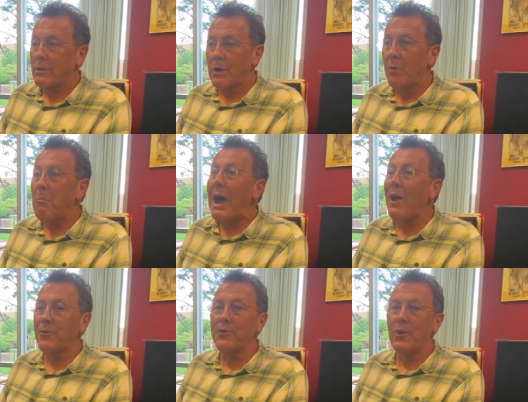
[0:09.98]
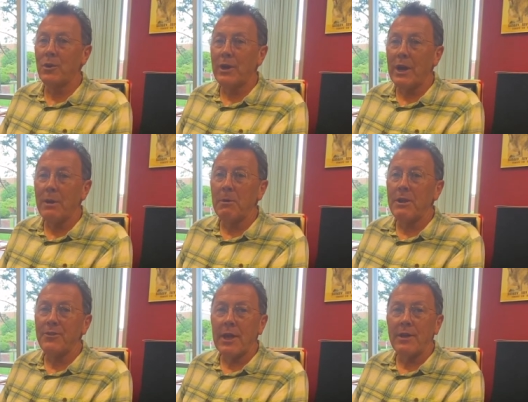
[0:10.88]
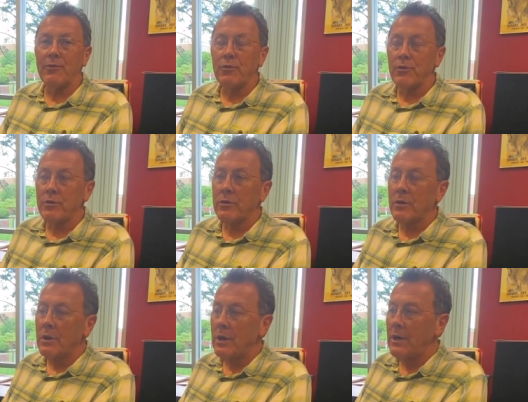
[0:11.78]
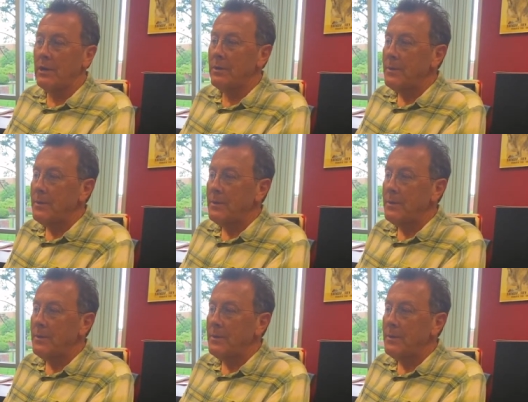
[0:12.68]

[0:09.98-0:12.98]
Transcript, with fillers: a milestone in anybody's eyes for sure. Uh,